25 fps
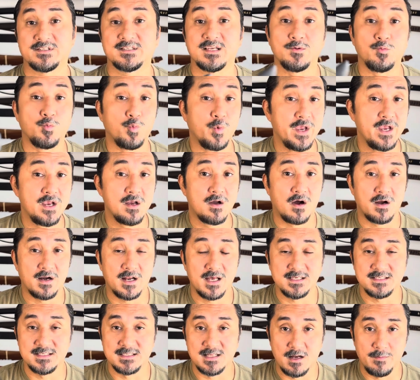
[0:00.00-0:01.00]
and Wingard
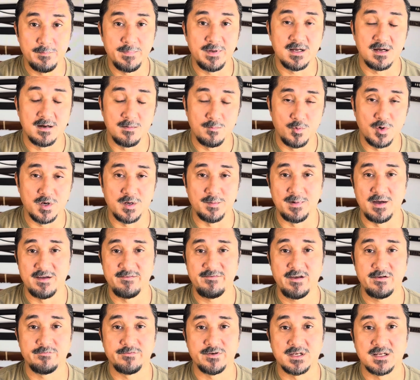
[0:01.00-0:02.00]
has now become one of my
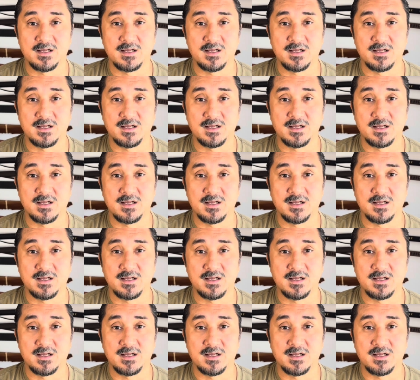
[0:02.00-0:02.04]
favorite